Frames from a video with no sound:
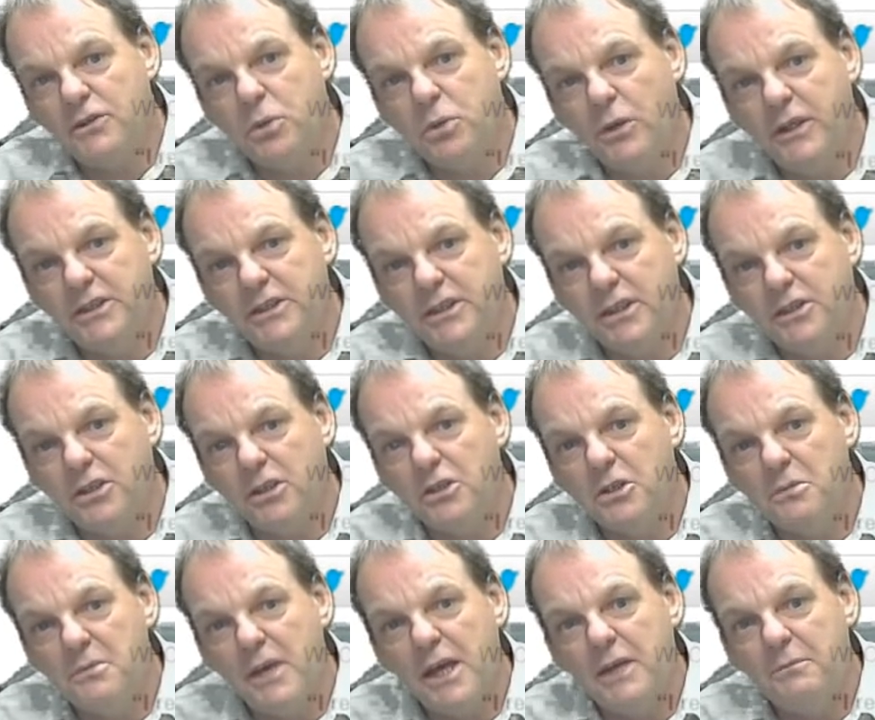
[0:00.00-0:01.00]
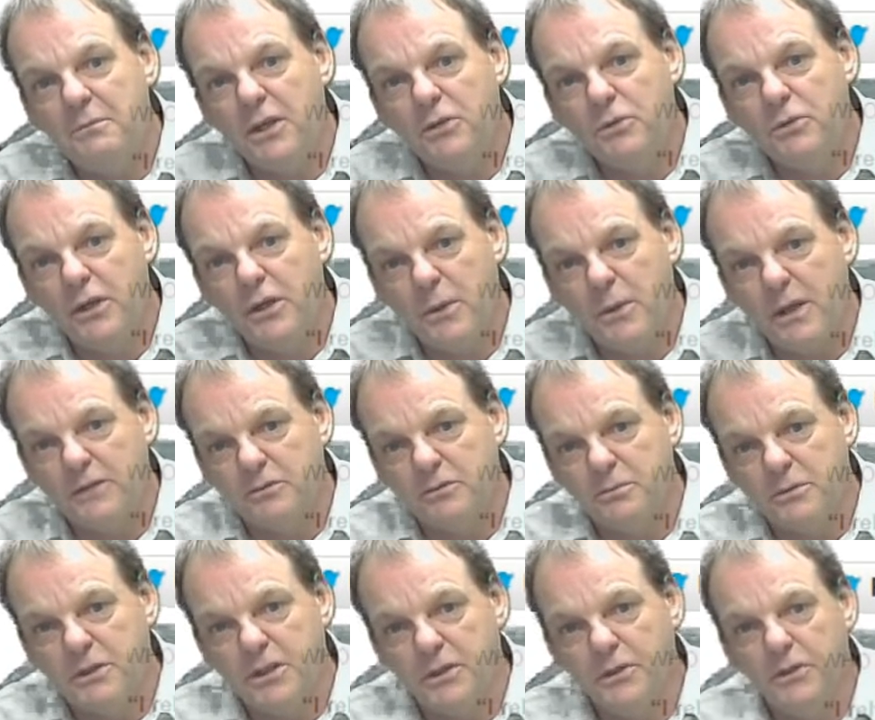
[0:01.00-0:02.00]
2,600 man-made radioactive
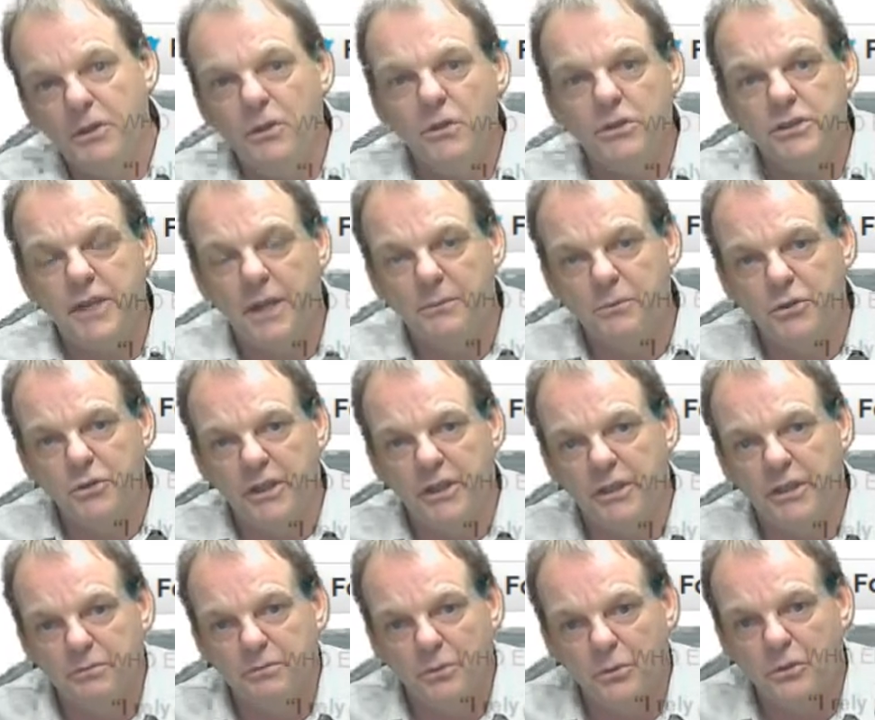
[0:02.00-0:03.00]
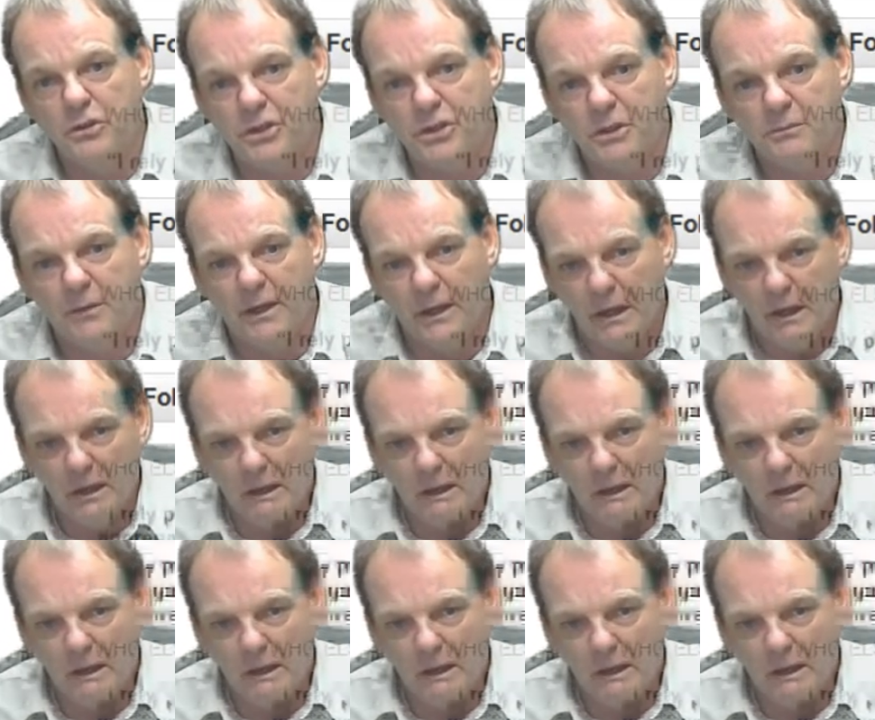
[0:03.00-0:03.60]
materials hemorrhaging out of Fukushima.